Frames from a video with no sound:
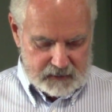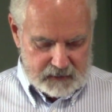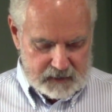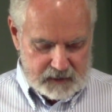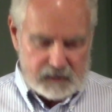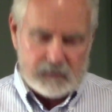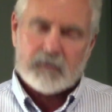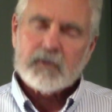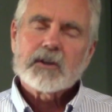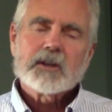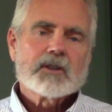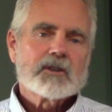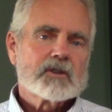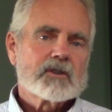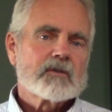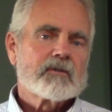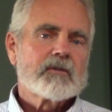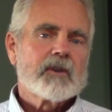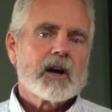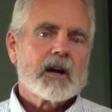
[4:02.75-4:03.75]
In
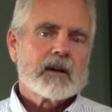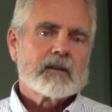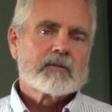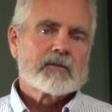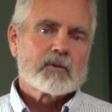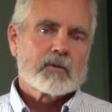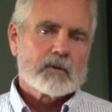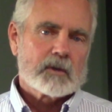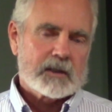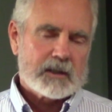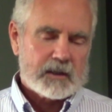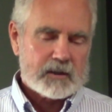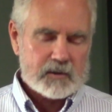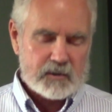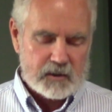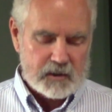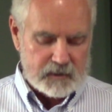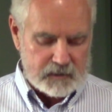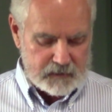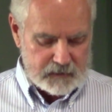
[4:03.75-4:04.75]
Ephesians 5:20, it
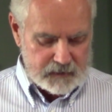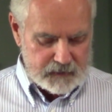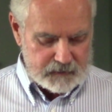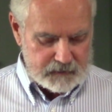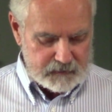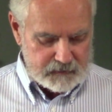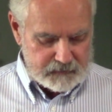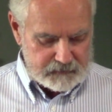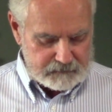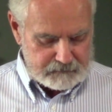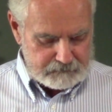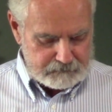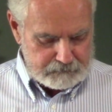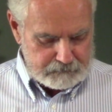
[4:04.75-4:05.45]
says this,